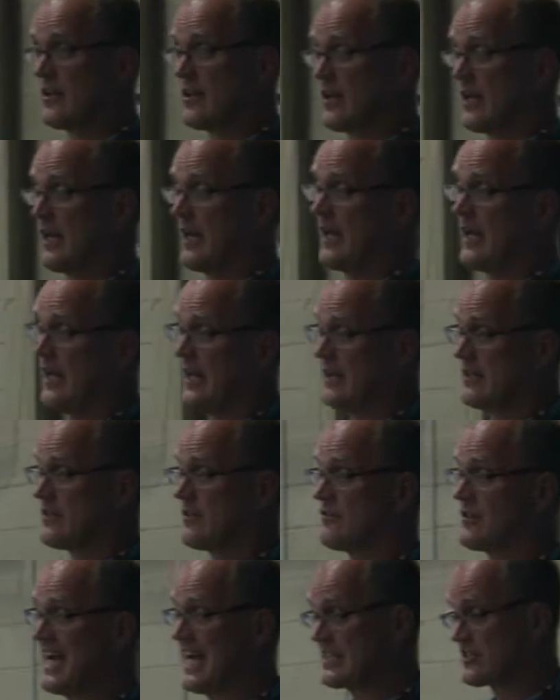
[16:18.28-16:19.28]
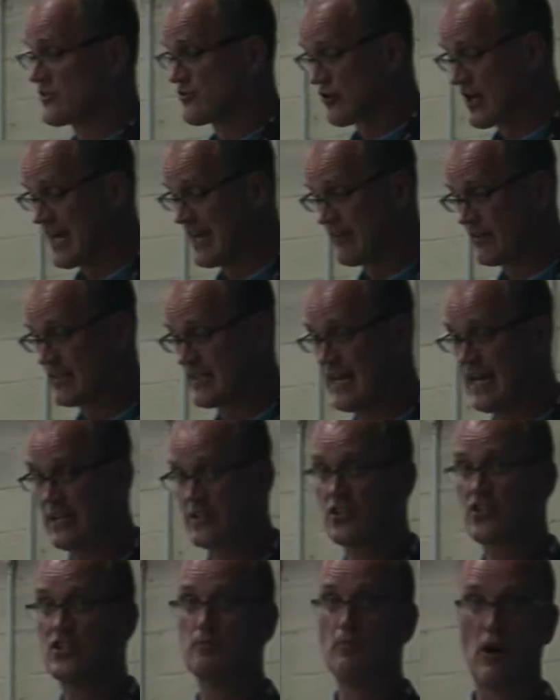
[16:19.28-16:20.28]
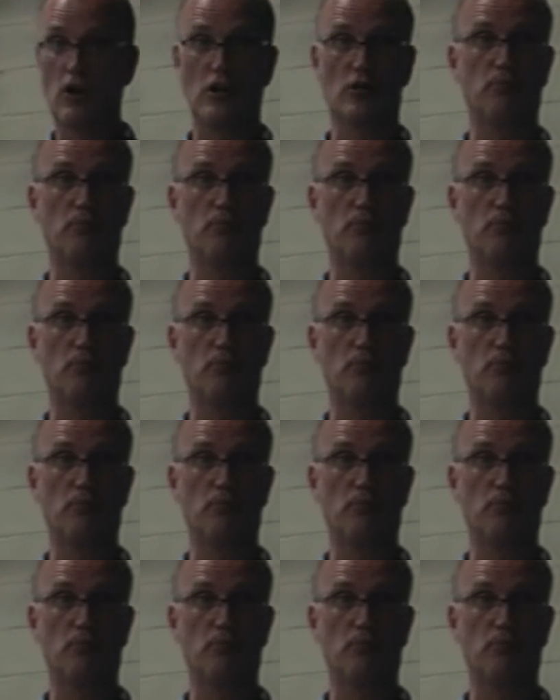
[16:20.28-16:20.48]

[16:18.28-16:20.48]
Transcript: and that's driving that. Smaller